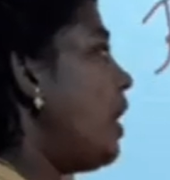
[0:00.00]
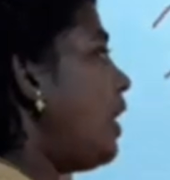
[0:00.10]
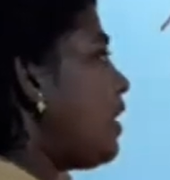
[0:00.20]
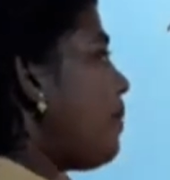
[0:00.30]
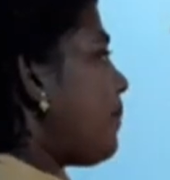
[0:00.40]

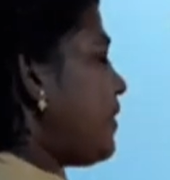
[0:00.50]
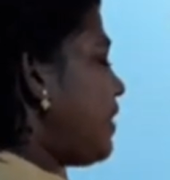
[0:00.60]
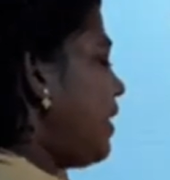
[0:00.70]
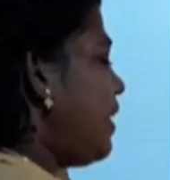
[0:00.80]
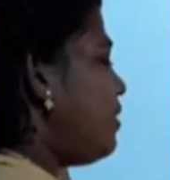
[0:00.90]
And
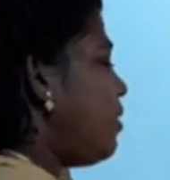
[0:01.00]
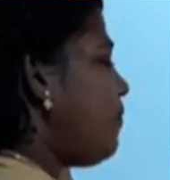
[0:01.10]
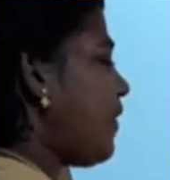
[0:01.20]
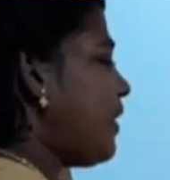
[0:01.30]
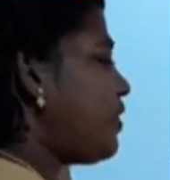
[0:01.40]
representative
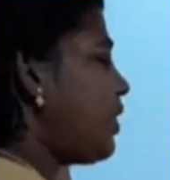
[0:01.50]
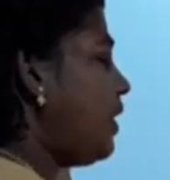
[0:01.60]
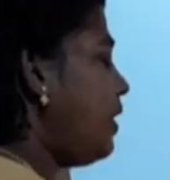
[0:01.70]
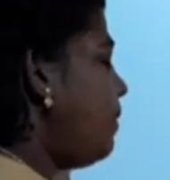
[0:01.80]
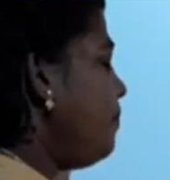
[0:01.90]
fraction,
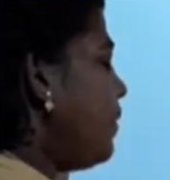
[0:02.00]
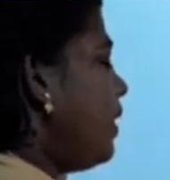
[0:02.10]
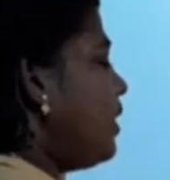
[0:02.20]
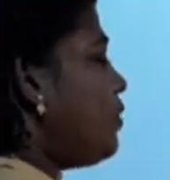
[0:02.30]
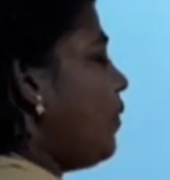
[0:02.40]

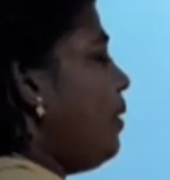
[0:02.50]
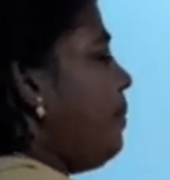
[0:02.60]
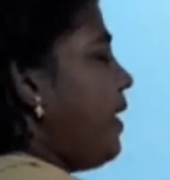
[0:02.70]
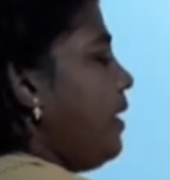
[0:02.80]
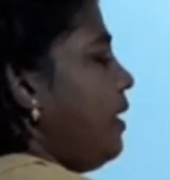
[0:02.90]
it will be